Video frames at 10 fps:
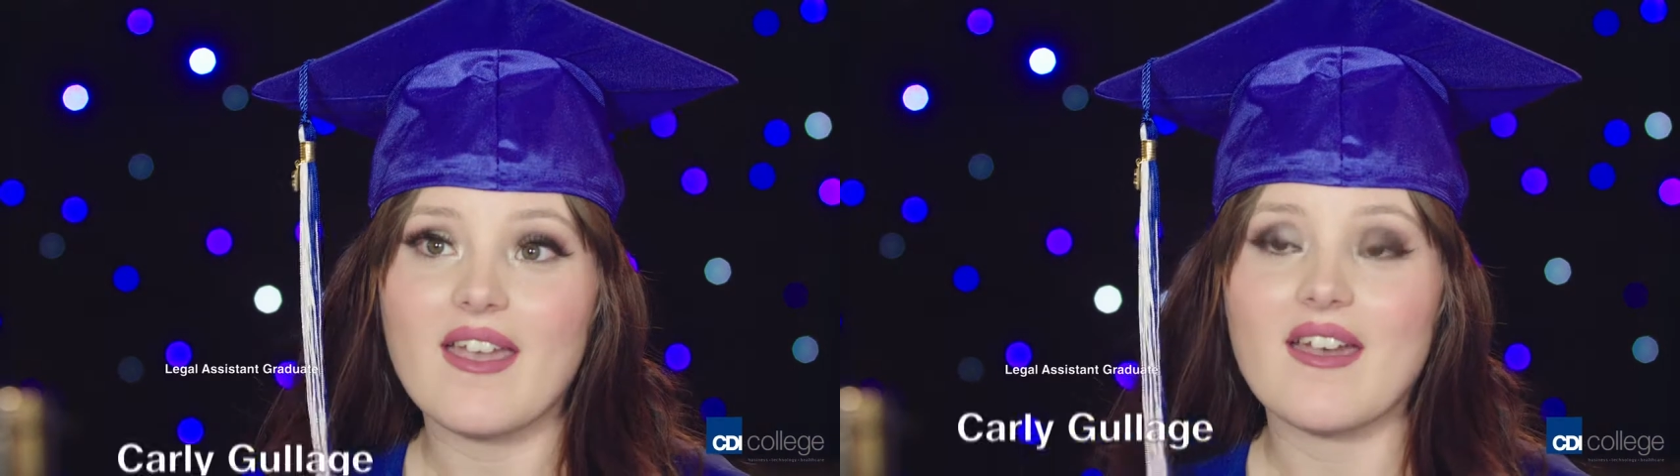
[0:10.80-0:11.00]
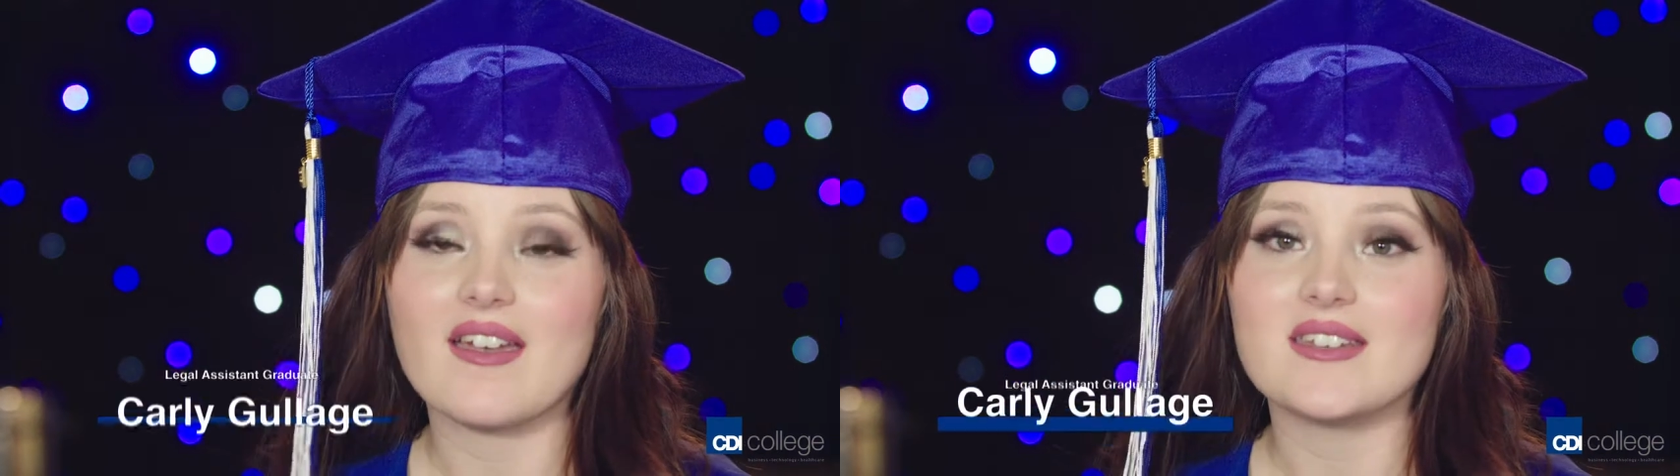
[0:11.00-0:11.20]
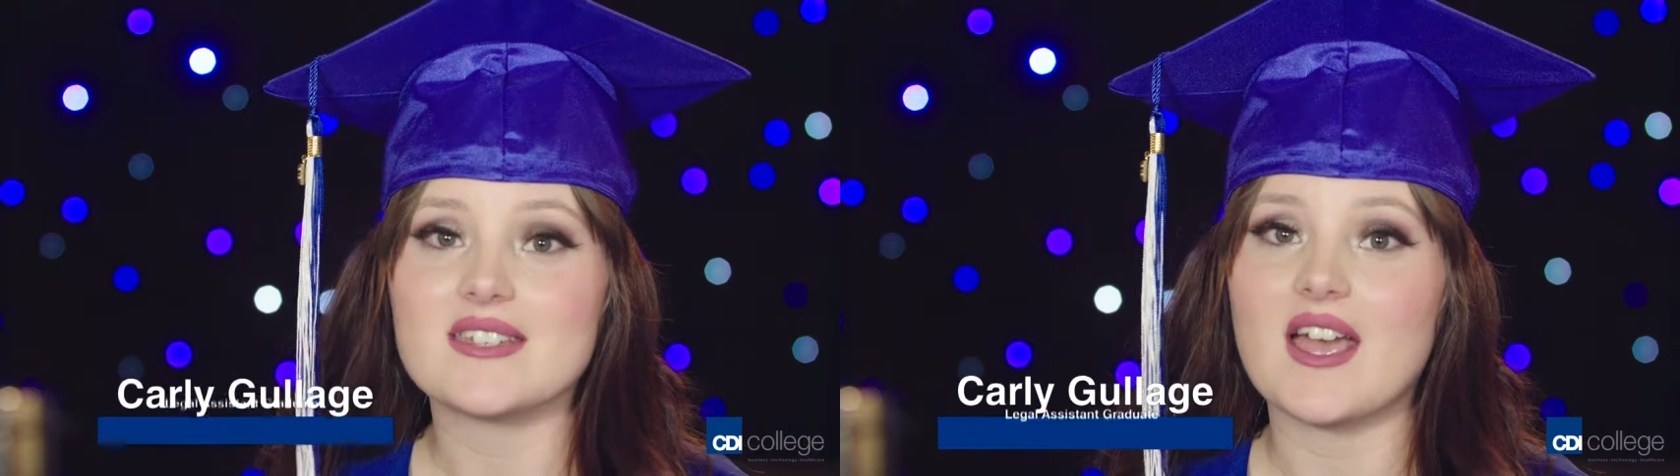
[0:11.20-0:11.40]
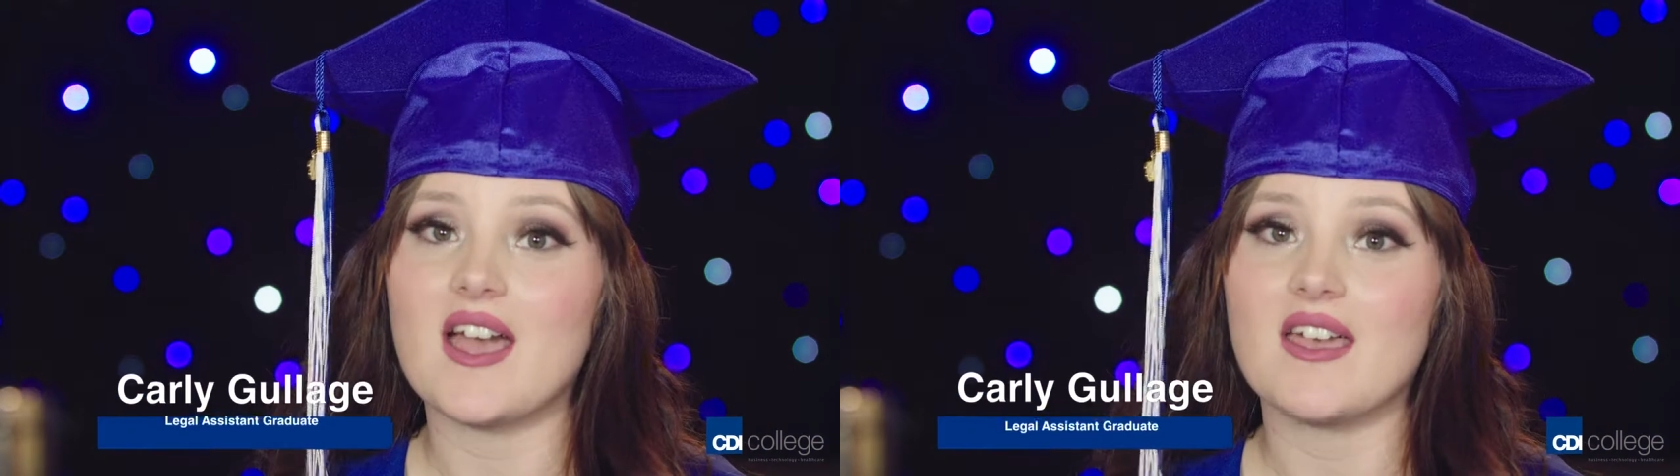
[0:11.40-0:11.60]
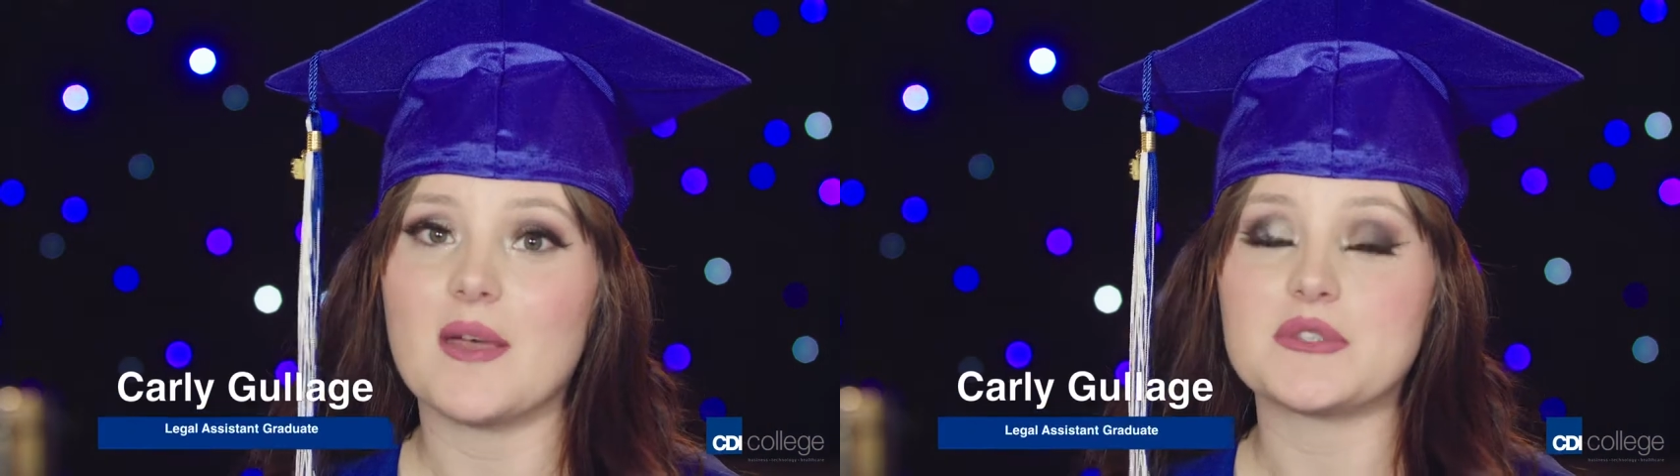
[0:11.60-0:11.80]
and
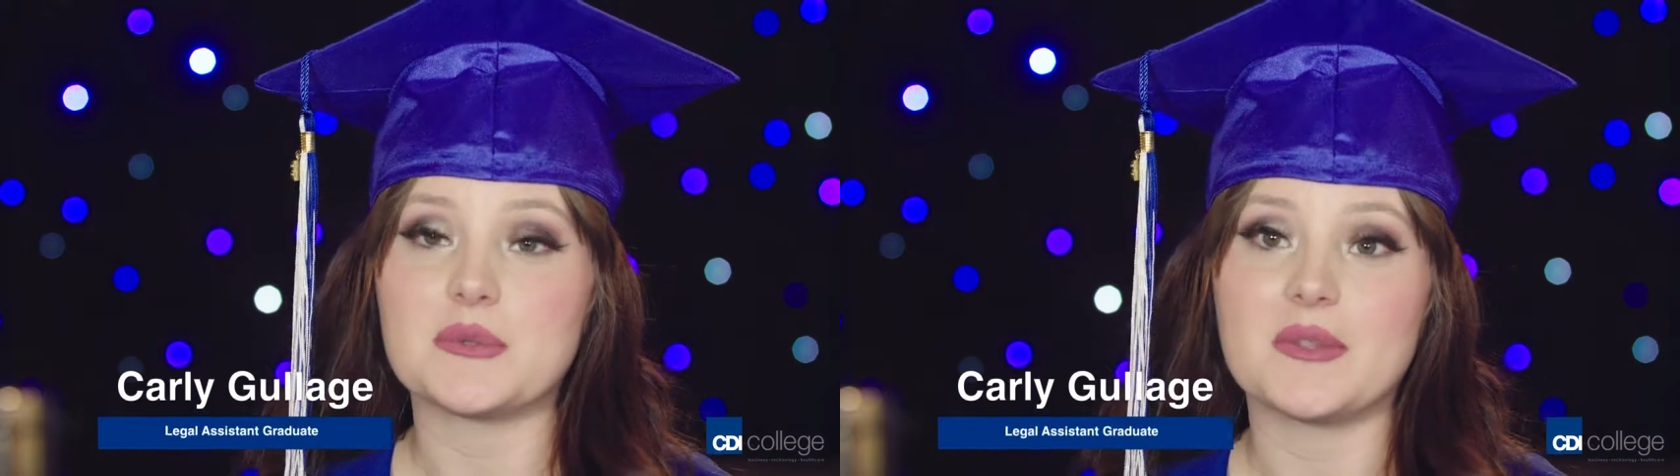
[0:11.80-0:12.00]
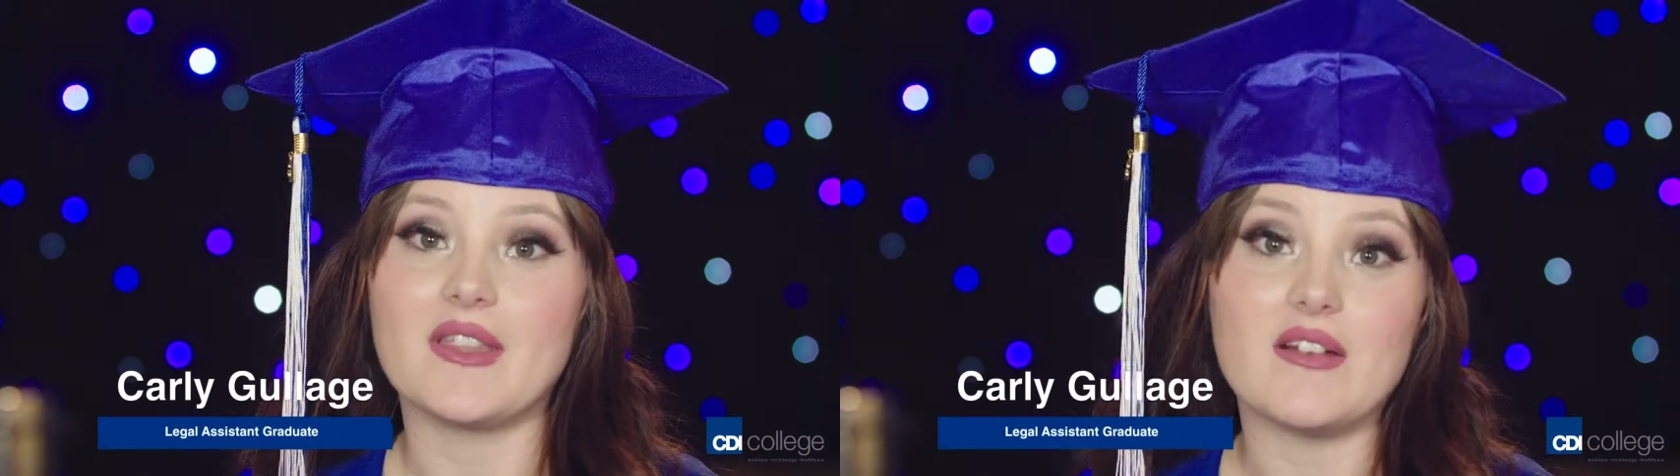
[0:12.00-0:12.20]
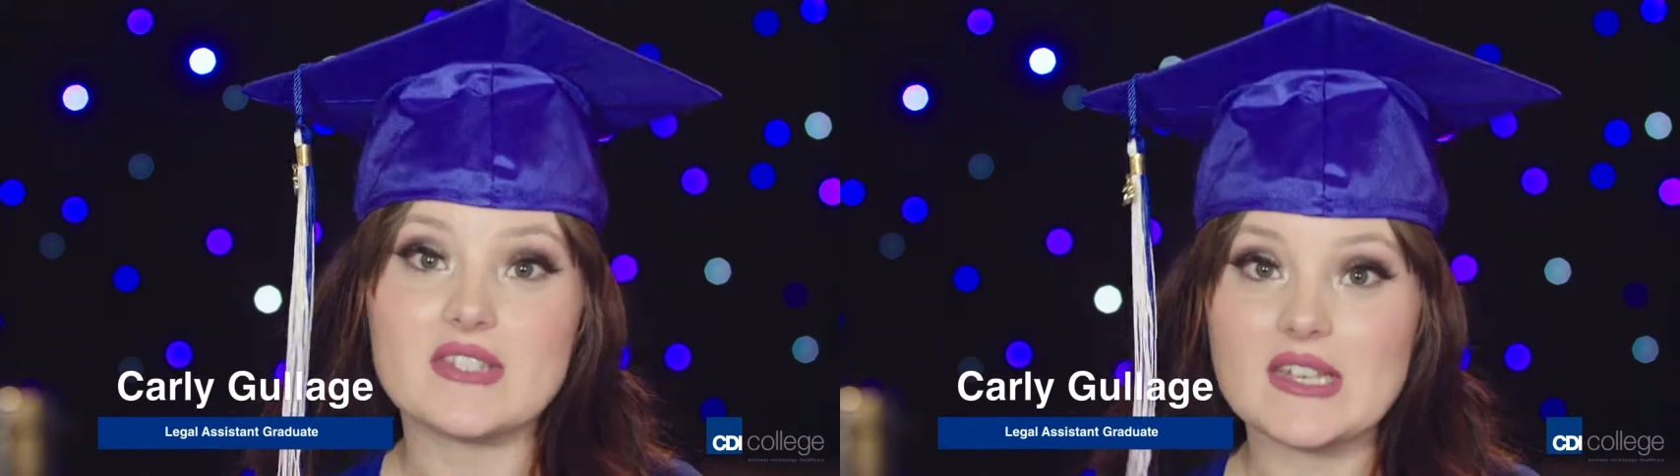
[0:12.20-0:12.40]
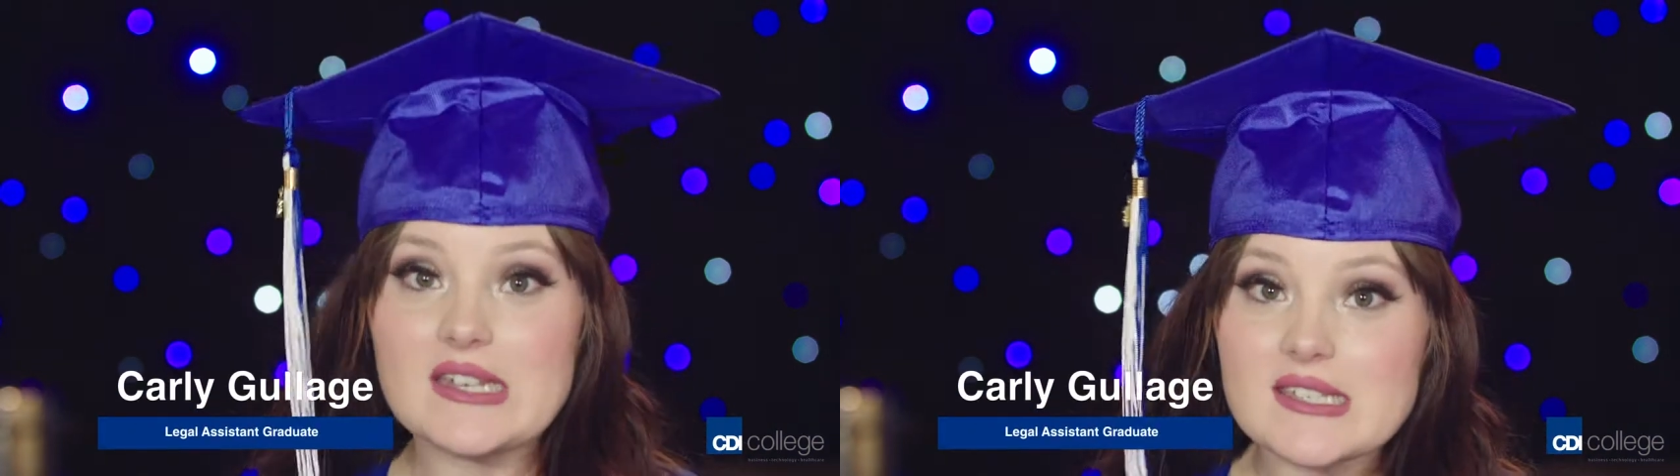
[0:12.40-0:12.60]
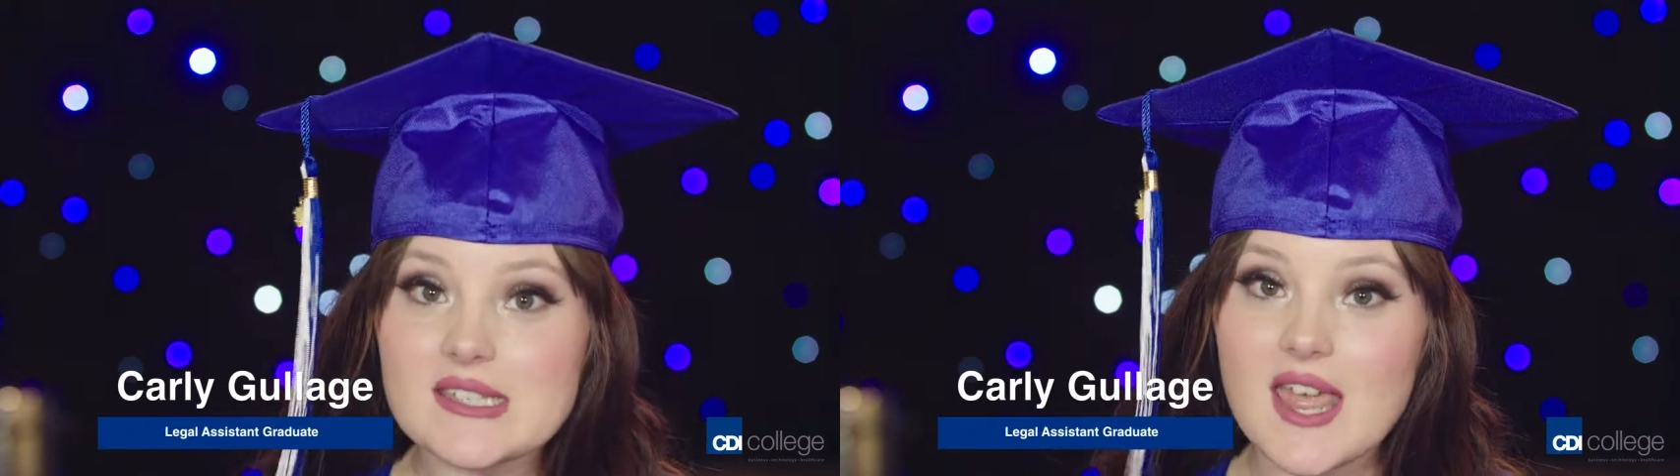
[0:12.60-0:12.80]
I absolutely loved it.